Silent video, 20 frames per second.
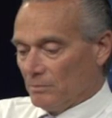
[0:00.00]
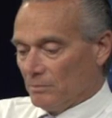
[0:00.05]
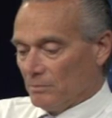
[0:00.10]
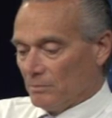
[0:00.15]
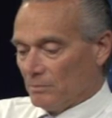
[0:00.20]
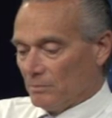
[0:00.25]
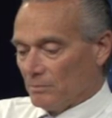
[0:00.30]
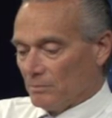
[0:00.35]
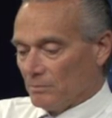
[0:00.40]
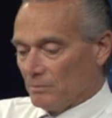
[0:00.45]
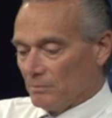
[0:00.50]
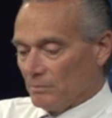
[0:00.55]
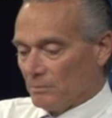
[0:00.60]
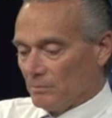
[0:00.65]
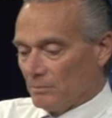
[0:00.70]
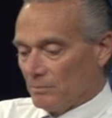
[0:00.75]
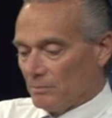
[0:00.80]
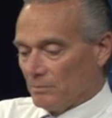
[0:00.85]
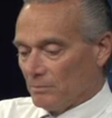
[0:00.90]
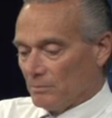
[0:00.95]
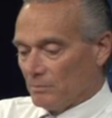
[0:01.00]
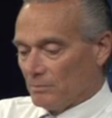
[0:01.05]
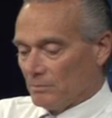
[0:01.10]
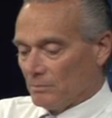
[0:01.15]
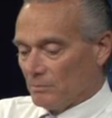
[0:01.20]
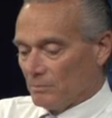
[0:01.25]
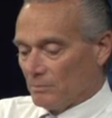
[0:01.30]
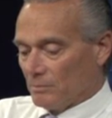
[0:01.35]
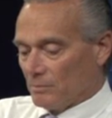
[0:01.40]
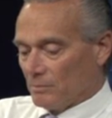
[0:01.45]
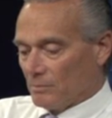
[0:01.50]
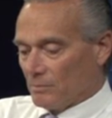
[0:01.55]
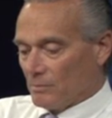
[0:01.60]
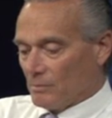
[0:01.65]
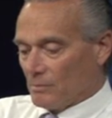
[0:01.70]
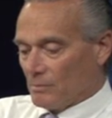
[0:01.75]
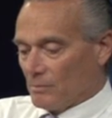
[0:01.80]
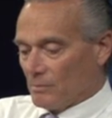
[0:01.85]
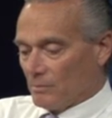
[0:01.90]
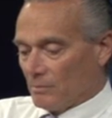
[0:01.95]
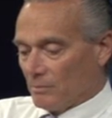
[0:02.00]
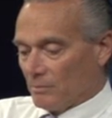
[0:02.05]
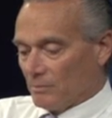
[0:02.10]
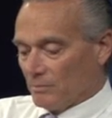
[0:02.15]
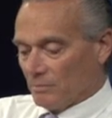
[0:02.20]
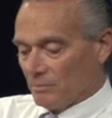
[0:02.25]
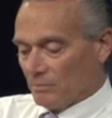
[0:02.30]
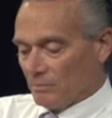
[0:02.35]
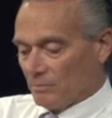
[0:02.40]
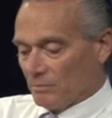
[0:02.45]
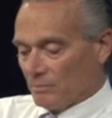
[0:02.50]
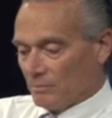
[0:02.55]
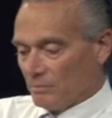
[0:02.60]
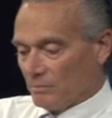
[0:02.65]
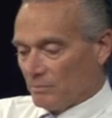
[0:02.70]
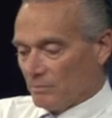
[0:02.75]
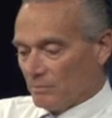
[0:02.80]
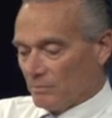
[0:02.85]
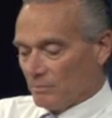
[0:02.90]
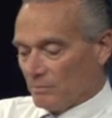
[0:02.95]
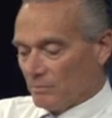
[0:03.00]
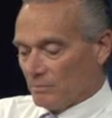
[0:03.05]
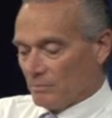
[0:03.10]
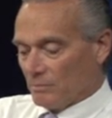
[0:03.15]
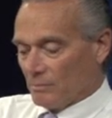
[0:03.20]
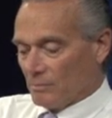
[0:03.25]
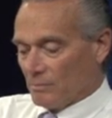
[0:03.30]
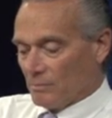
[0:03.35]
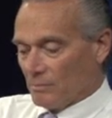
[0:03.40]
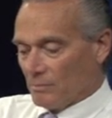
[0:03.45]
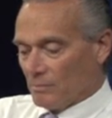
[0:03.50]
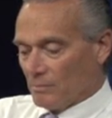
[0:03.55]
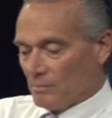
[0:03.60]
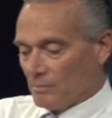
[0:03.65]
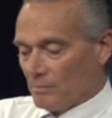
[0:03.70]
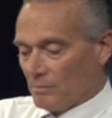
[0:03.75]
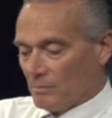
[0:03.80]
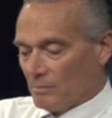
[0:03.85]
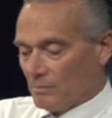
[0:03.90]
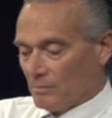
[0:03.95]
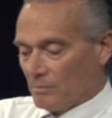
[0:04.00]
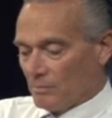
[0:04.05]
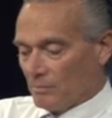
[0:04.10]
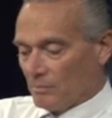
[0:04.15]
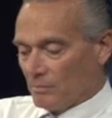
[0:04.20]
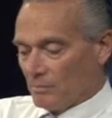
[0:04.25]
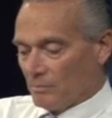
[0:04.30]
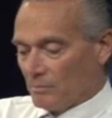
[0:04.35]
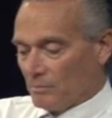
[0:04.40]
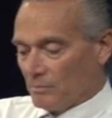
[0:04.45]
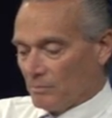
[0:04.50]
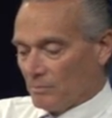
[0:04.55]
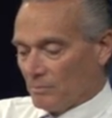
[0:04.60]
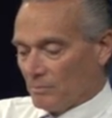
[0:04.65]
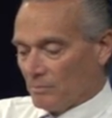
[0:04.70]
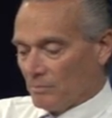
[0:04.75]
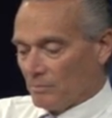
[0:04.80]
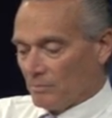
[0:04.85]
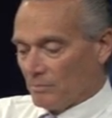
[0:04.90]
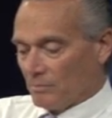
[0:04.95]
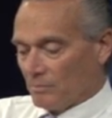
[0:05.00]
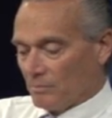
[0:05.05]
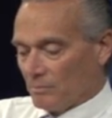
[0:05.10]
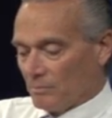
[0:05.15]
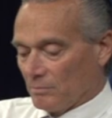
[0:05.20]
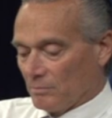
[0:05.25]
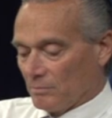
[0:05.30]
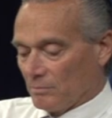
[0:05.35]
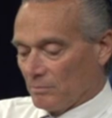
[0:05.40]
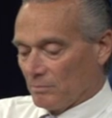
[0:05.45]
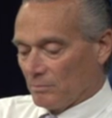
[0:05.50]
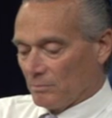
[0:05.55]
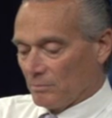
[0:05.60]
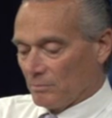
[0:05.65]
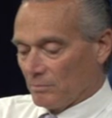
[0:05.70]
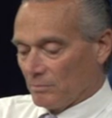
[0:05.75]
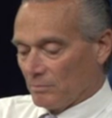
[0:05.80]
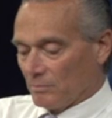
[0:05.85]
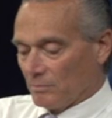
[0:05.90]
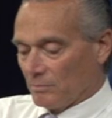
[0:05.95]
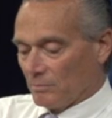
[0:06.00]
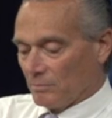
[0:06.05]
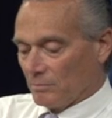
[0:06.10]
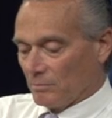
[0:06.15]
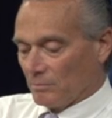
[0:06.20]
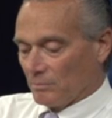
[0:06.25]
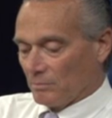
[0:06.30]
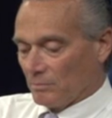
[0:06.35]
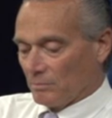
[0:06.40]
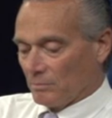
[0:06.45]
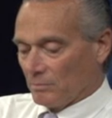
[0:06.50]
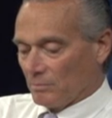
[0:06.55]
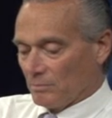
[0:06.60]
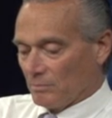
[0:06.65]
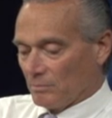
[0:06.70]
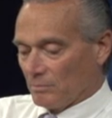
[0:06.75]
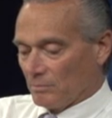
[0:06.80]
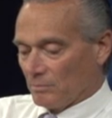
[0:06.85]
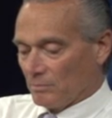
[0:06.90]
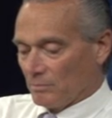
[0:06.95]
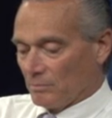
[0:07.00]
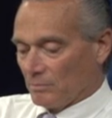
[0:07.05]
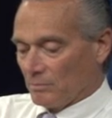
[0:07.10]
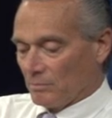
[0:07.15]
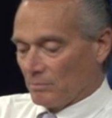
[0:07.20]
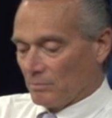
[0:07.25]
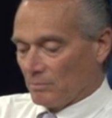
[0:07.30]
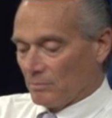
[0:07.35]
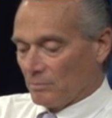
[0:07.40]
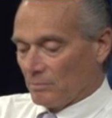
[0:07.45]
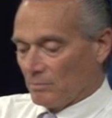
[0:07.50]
No words are spoken by the person on screen.